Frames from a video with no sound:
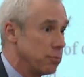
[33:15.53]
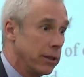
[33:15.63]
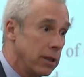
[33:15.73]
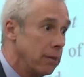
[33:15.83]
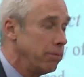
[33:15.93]

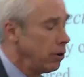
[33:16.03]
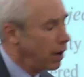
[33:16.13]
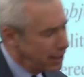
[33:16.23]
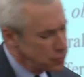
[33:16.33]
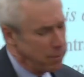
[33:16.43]
But the computer,
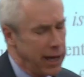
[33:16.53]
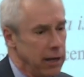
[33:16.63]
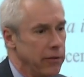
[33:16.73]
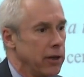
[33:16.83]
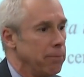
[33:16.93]
I'll just buy
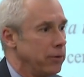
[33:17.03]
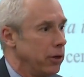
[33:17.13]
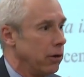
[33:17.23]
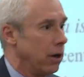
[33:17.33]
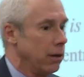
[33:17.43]
another
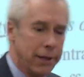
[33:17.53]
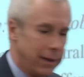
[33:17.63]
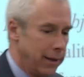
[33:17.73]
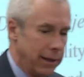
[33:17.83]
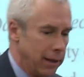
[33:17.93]
computer. I'll
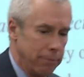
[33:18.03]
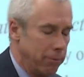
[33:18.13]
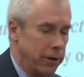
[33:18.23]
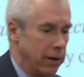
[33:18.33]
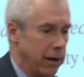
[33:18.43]

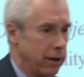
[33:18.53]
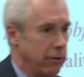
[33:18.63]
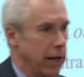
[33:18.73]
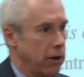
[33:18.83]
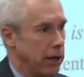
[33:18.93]
put it on a
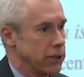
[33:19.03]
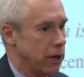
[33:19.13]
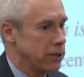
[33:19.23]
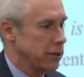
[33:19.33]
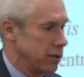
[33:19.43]
credit card,
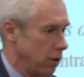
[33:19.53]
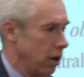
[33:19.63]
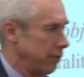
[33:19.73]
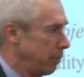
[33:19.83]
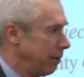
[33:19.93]
charge it to the
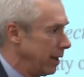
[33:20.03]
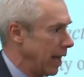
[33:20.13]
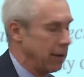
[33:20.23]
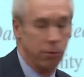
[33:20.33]
Harvard PILAC